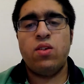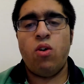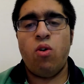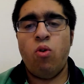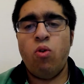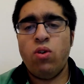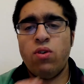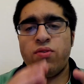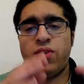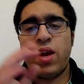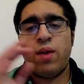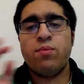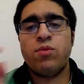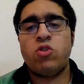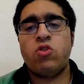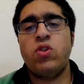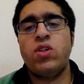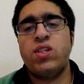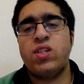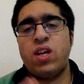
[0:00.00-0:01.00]
All of
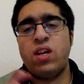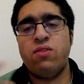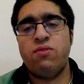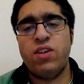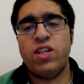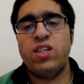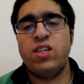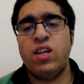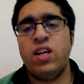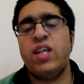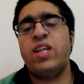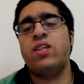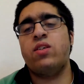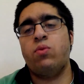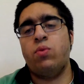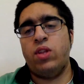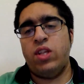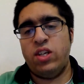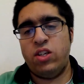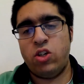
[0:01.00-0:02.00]
chemistry is kind of
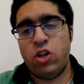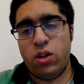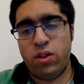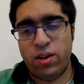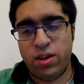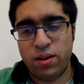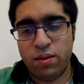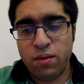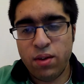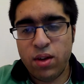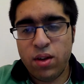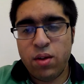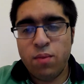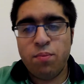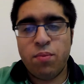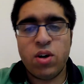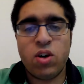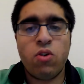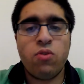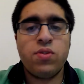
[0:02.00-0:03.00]
interlinked with each other,
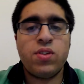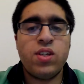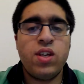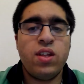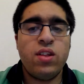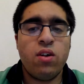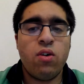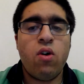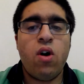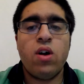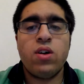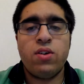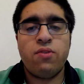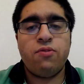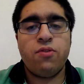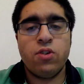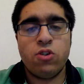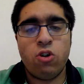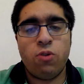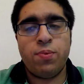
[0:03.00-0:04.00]
but obviously there are
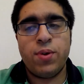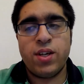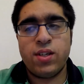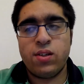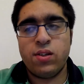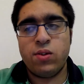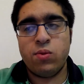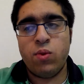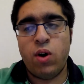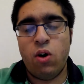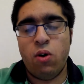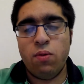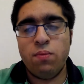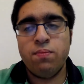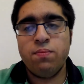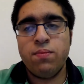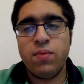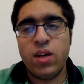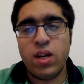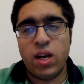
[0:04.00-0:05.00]
different topics as well
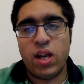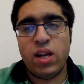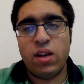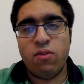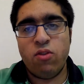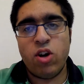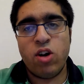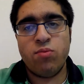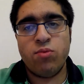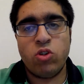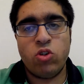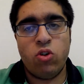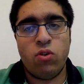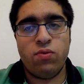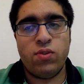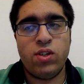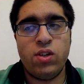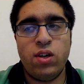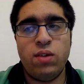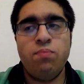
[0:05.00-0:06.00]
in A-level chemistry,
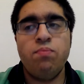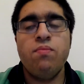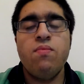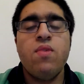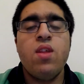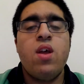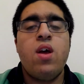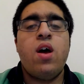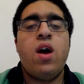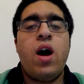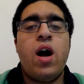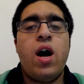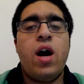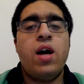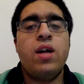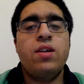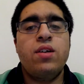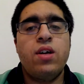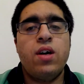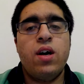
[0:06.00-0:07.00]
obviously,
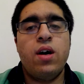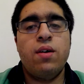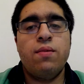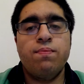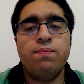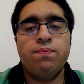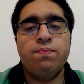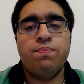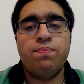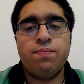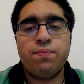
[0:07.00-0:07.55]
and you